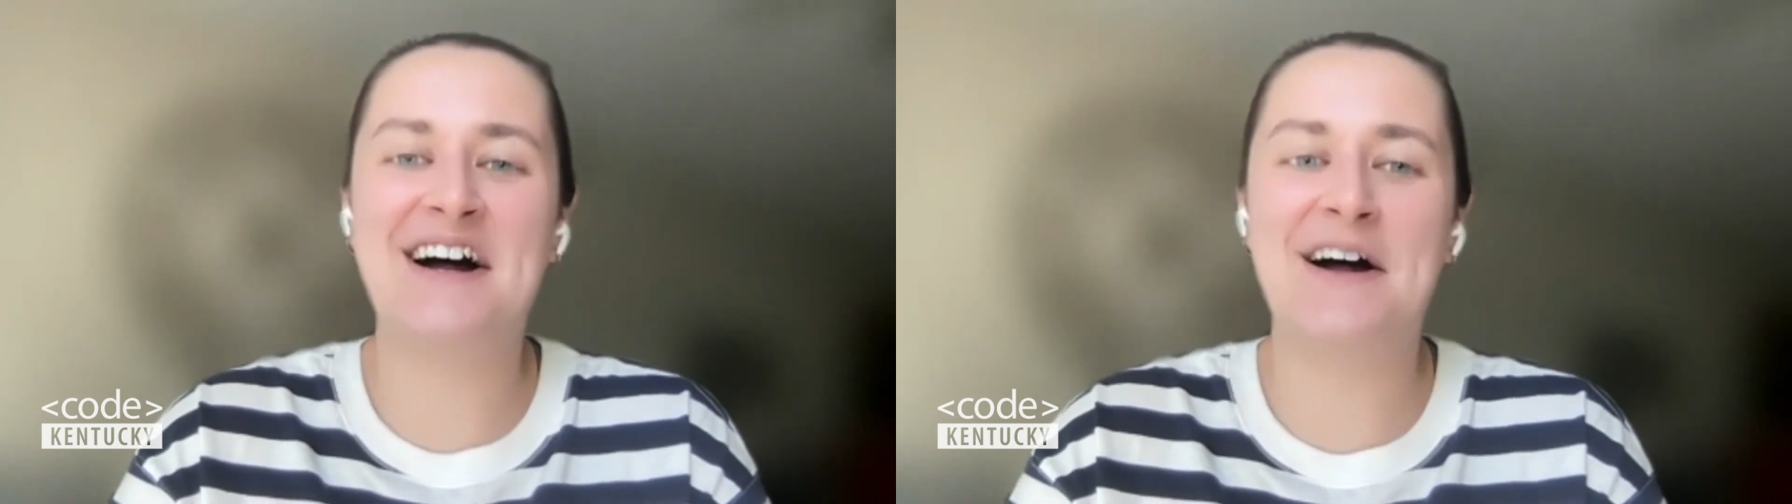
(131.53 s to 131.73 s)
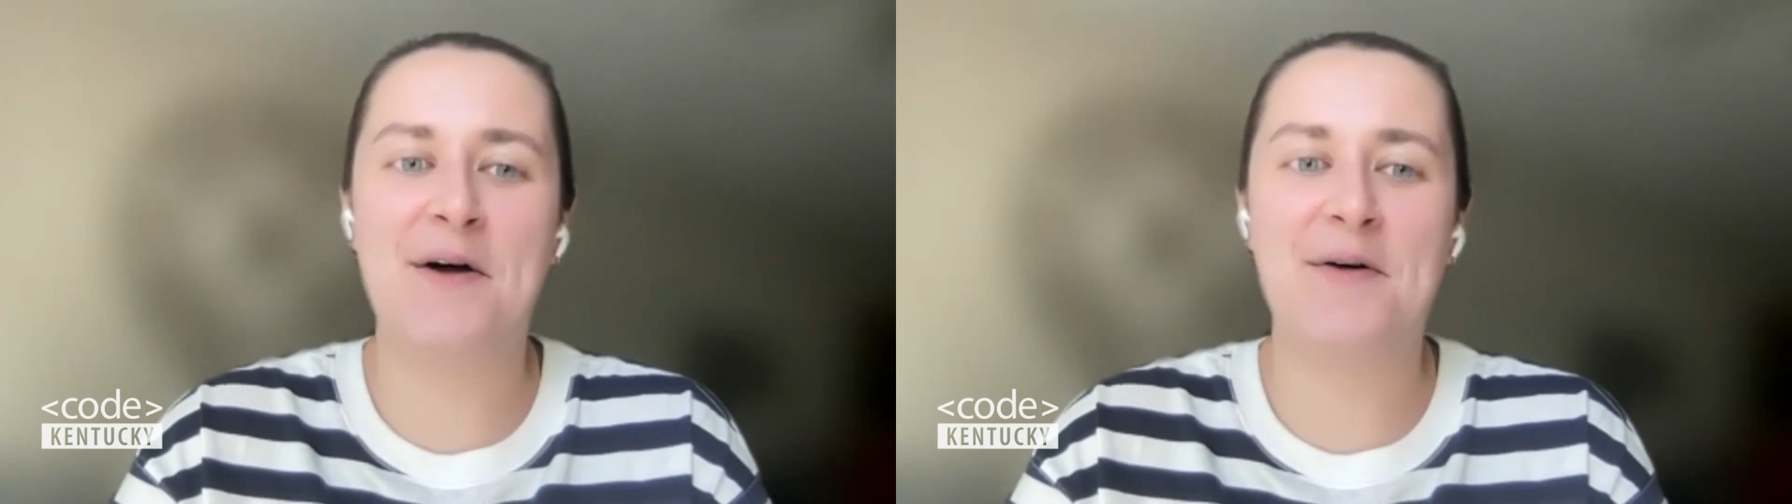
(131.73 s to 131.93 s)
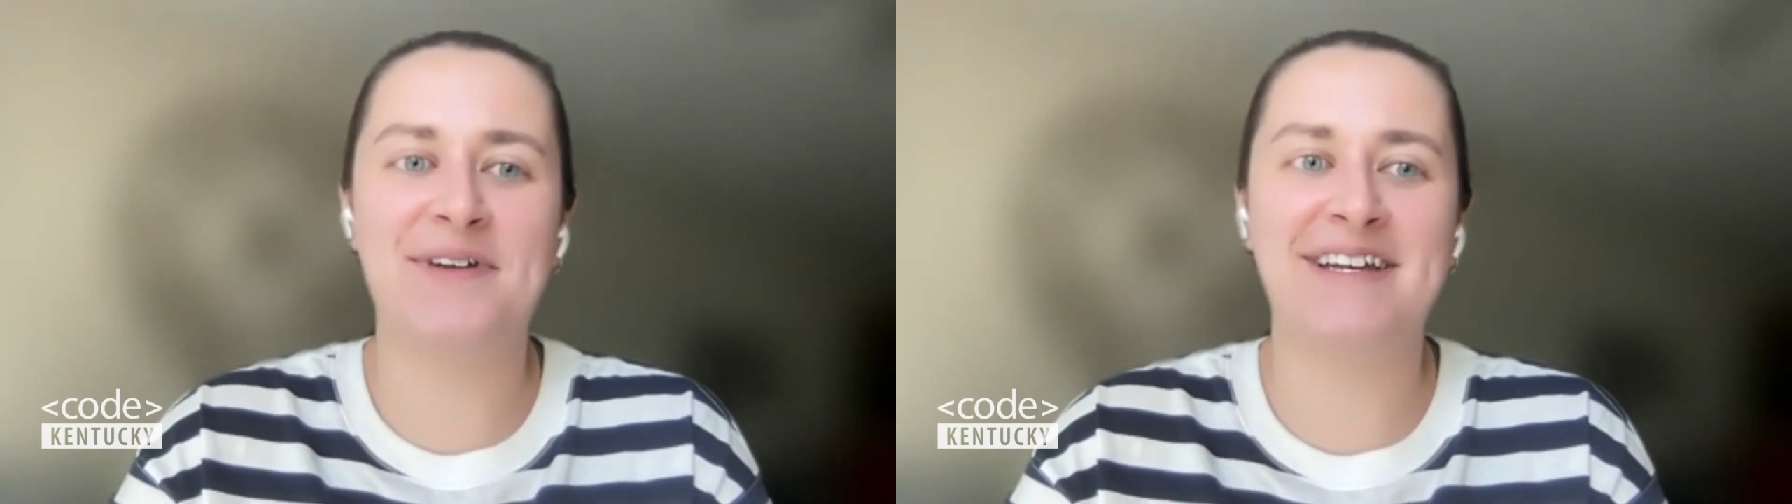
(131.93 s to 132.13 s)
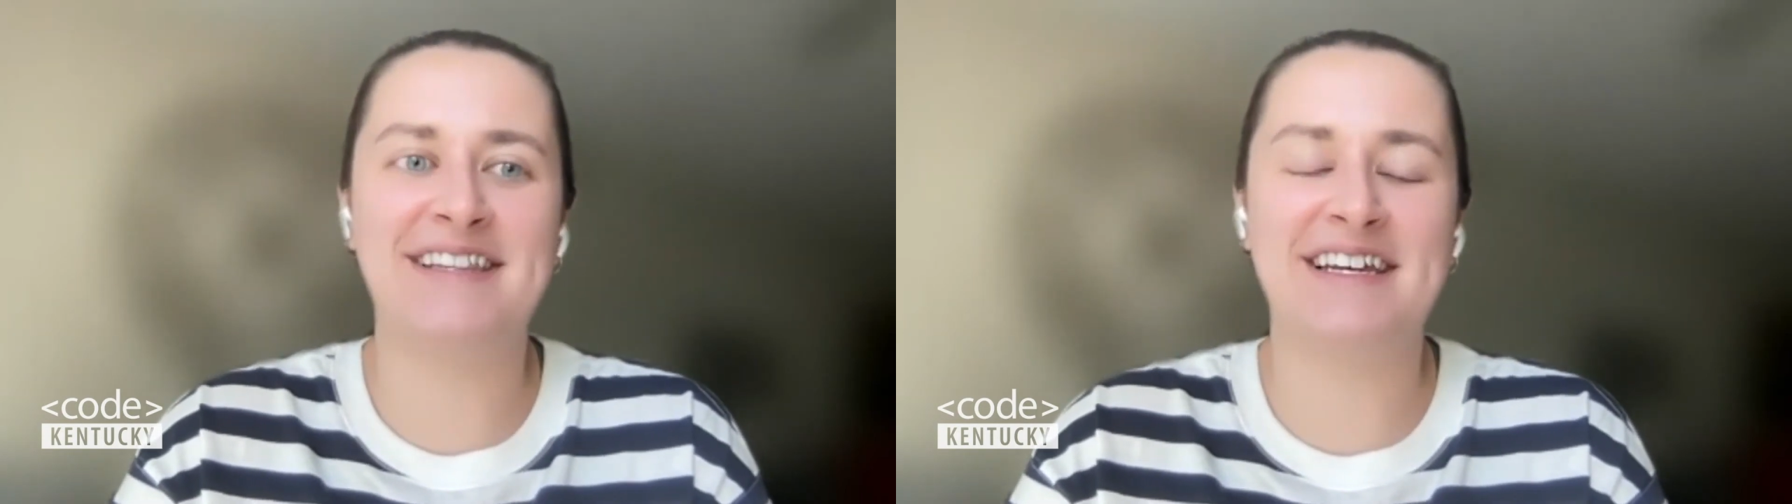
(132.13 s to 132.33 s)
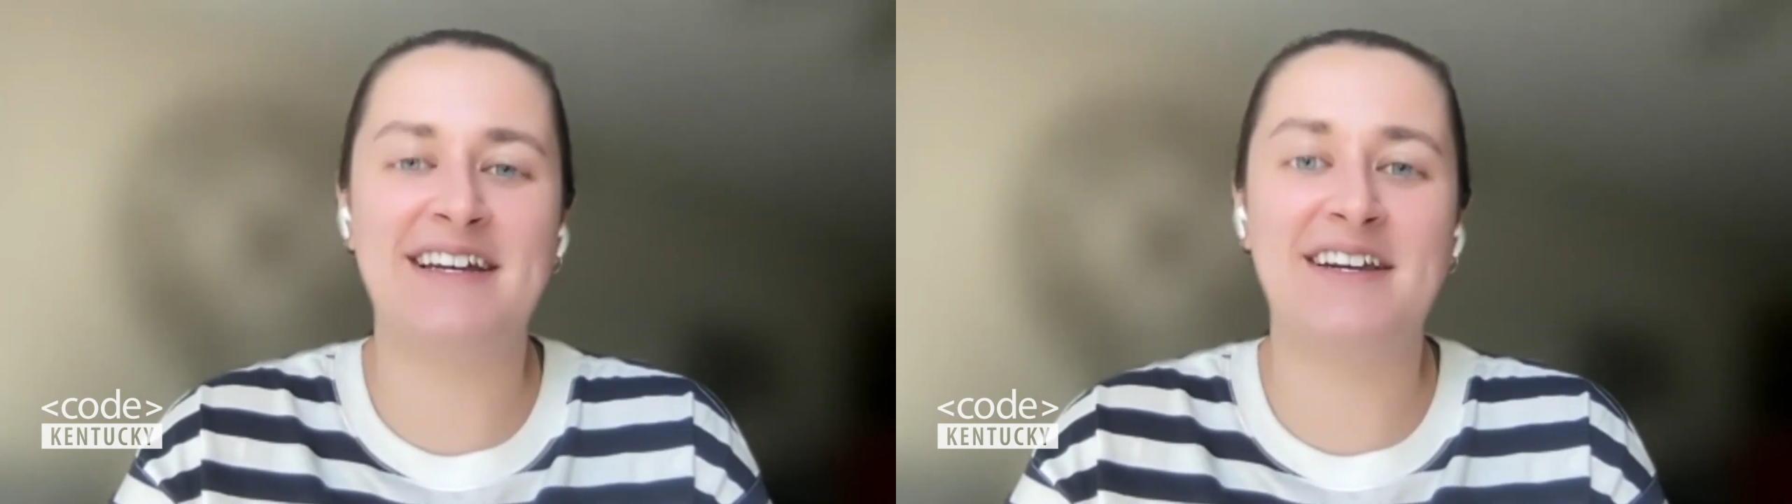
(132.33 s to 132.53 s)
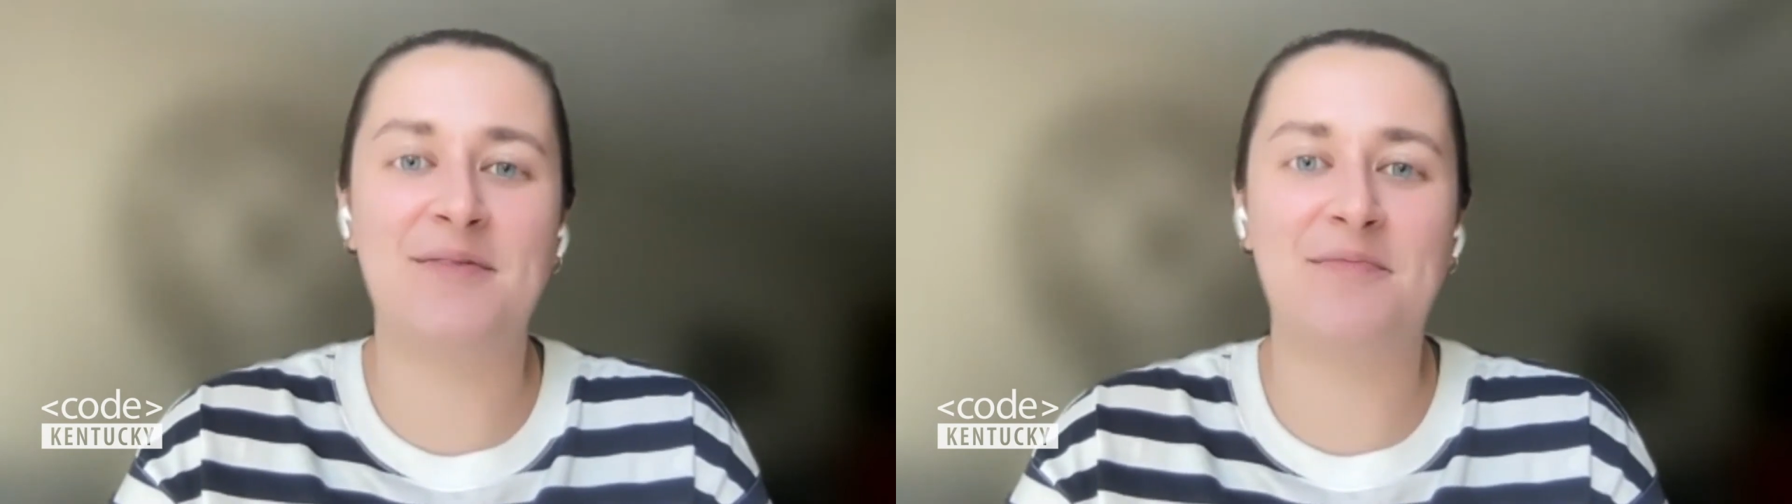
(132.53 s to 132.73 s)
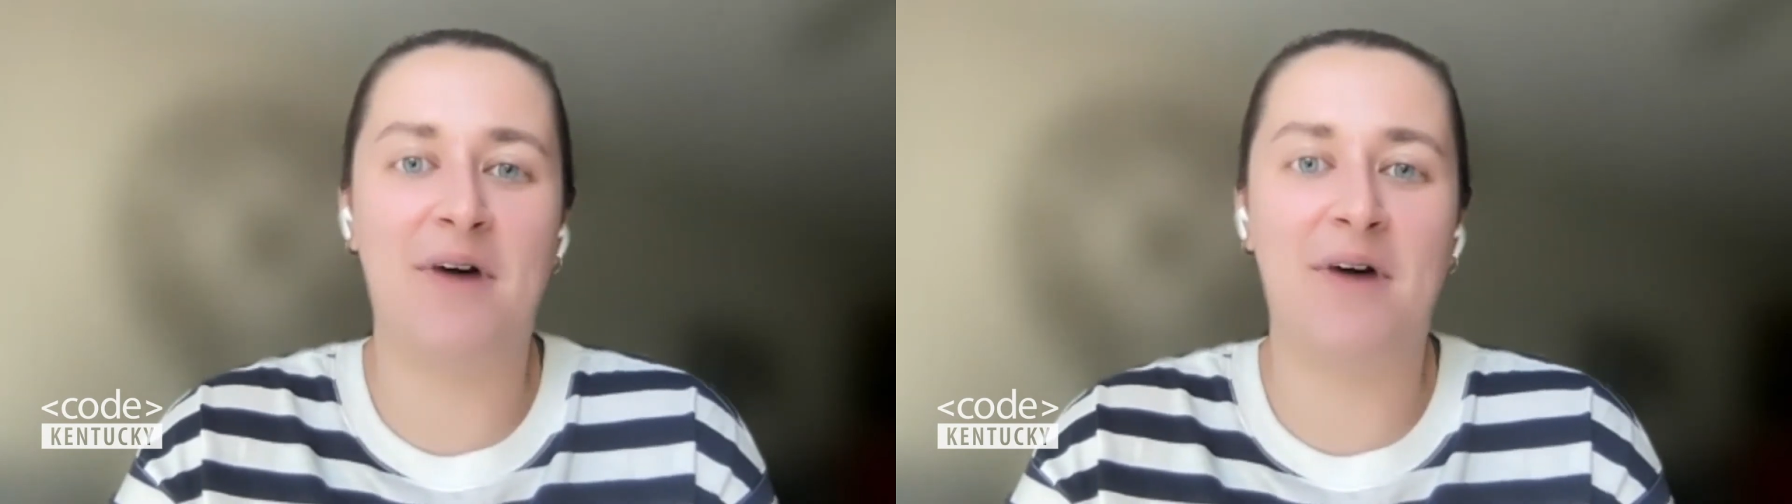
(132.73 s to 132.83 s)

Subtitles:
And then